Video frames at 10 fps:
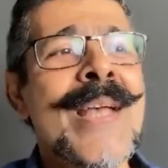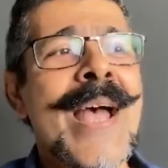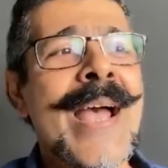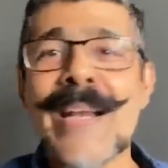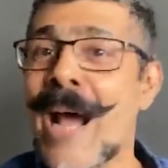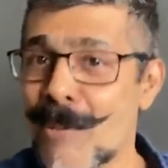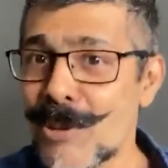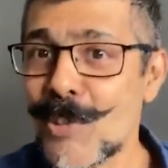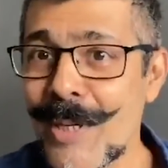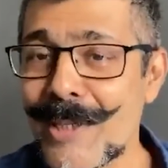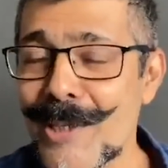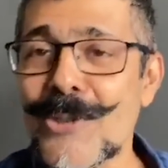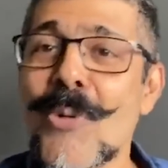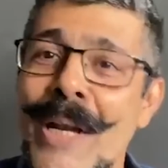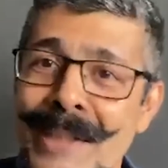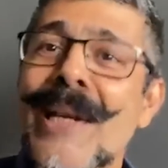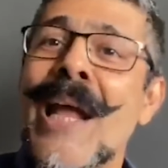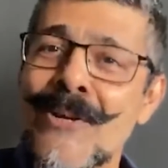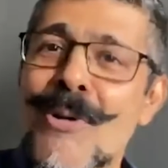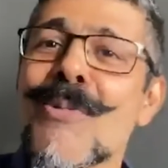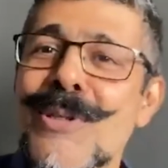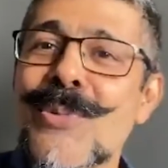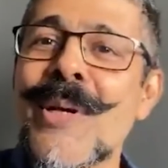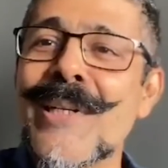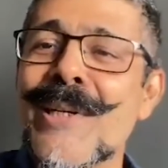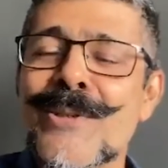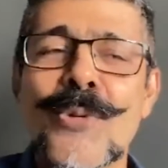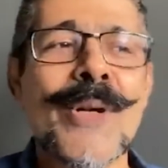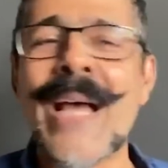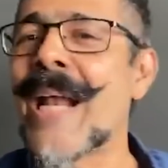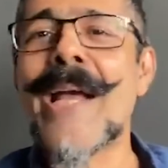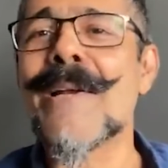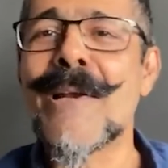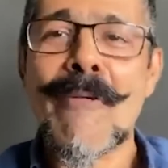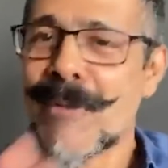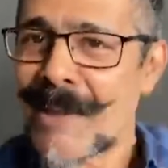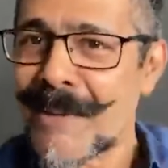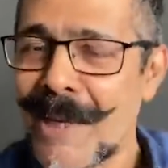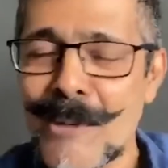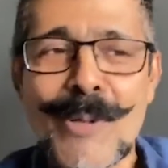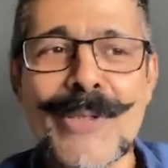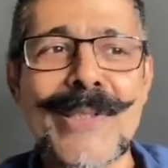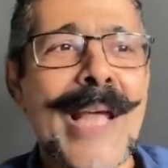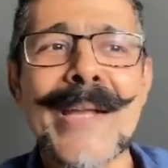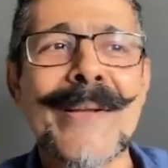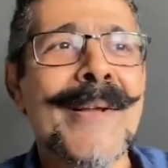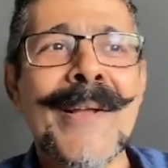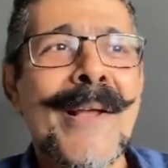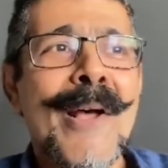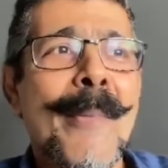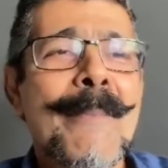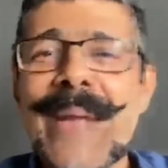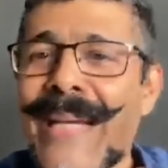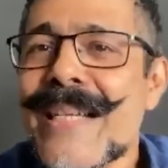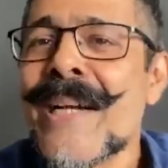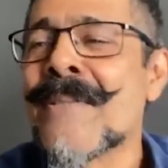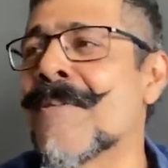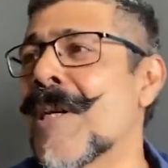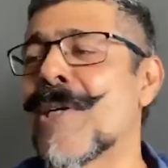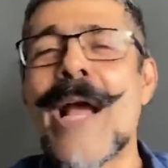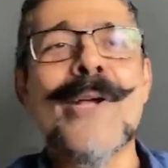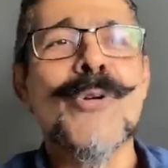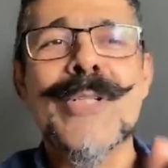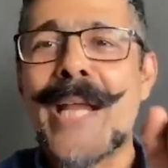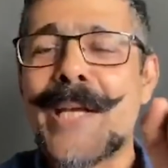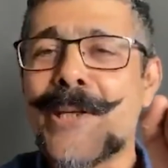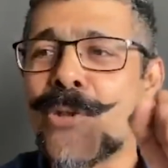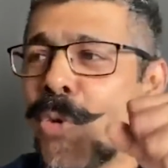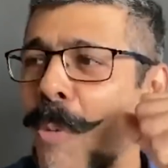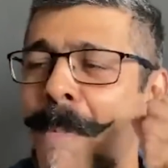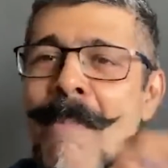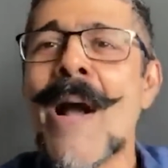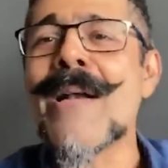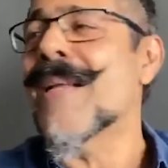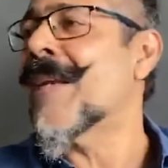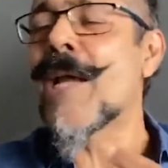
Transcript: And I was 20 years old and the Land Rover was 20 years old. And I loved it. It was like beaten. I could take it through mud, and